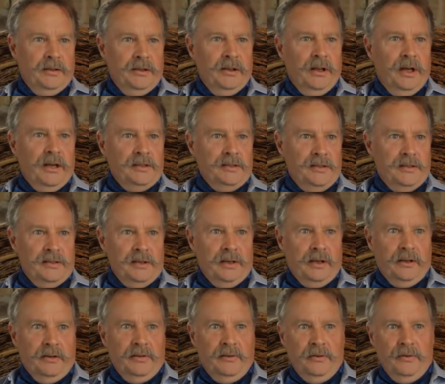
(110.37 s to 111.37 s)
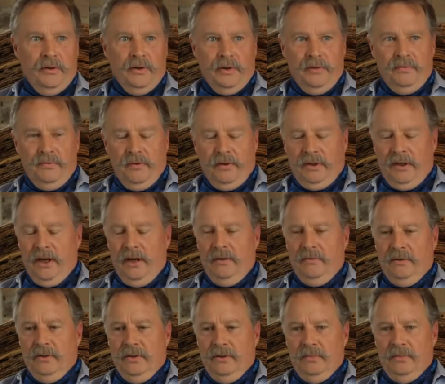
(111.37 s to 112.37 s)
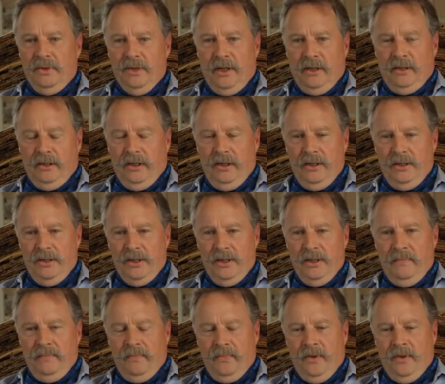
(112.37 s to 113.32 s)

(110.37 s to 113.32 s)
the licensing authority for Galvalume technology.